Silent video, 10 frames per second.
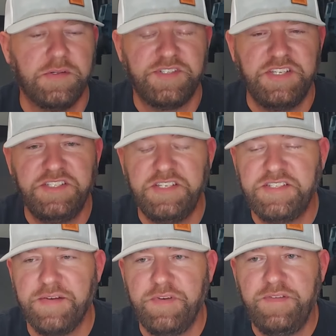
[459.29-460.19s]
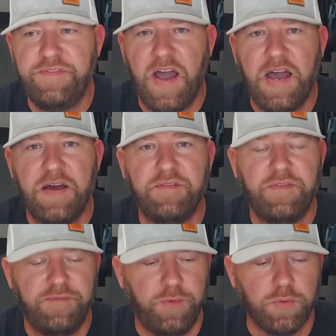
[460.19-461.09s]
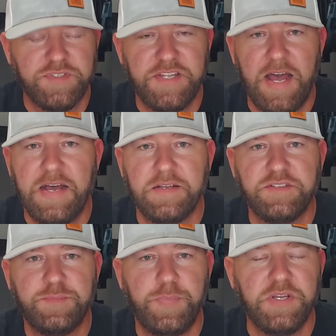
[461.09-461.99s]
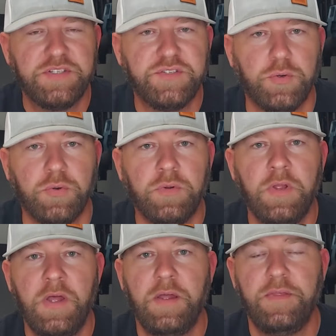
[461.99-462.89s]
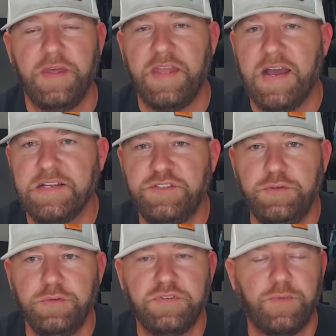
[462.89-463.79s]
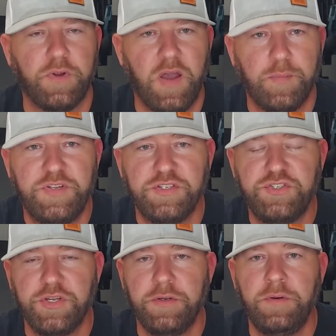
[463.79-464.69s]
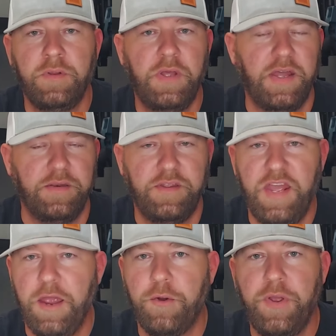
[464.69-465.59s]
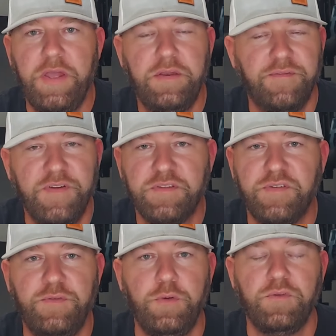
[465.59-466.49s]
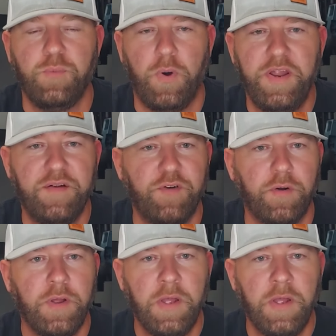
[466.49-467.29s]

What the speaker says: CZ75, full-size pistol that guys use for competition and carry, defensive use, whatever.